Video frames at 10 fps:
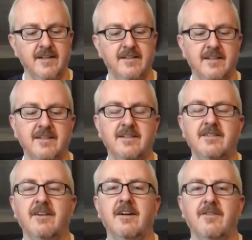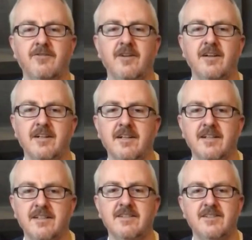Since Veronica
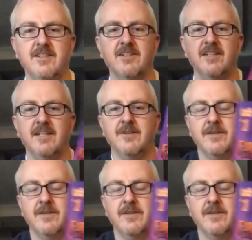is a cheerleader,